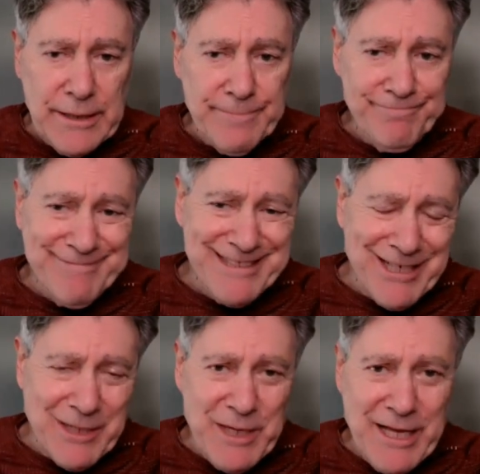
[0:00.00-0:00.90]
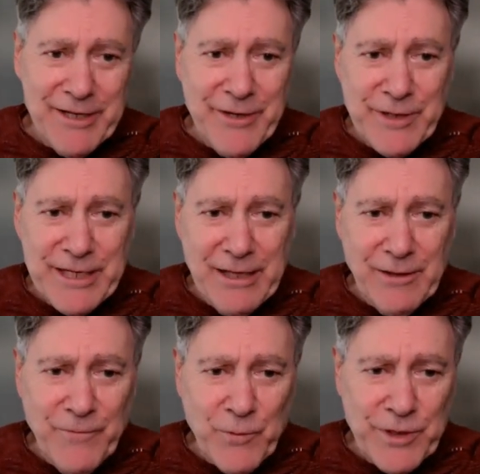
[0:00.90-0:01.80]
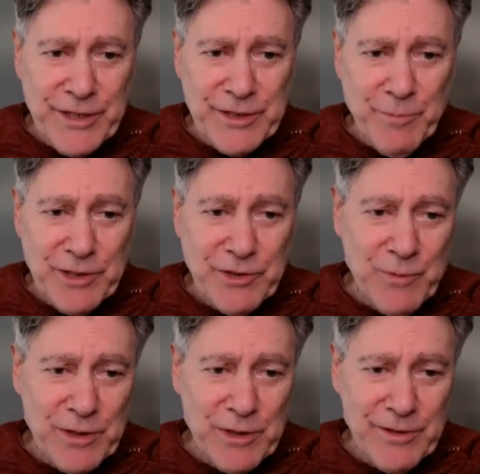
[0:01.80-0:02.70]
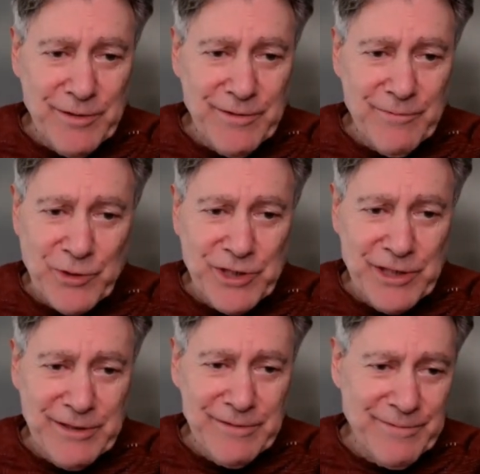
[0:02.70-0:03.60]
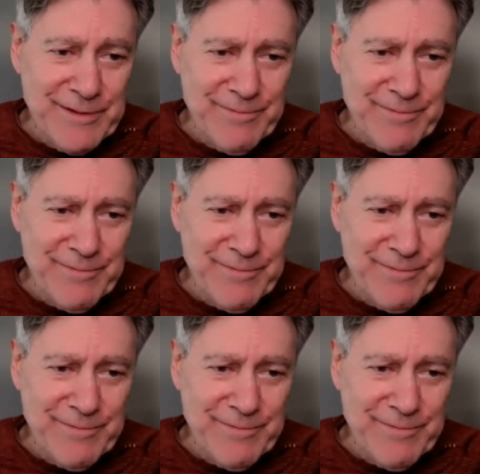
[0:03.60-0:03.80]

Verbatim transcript: Uh, it's not going to be out here in California as much, where or she